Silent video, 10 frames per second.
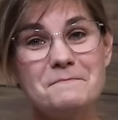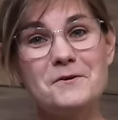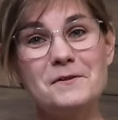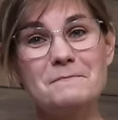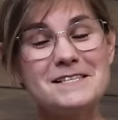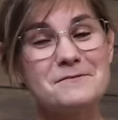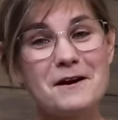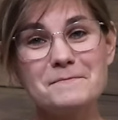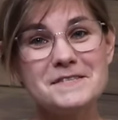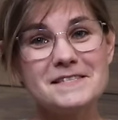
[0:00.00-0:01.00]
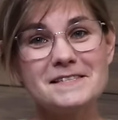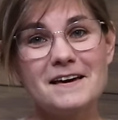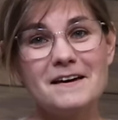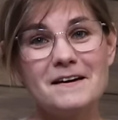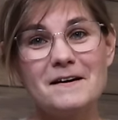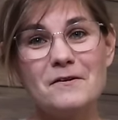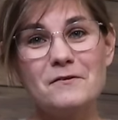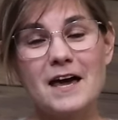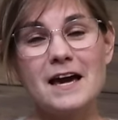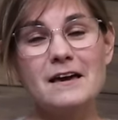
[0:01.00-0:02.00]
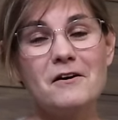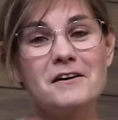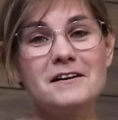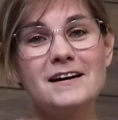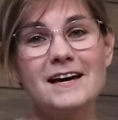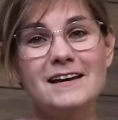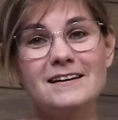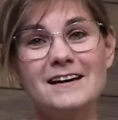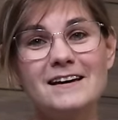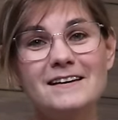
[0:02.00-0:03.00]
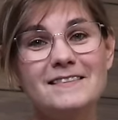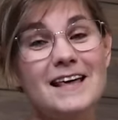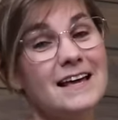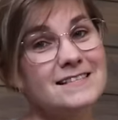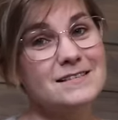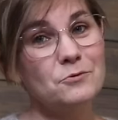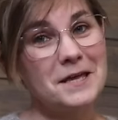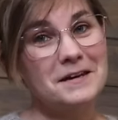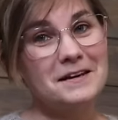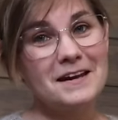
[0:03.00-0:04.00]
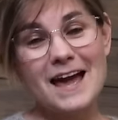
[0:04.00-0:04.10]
all my scraps of that yarn, and that's a win.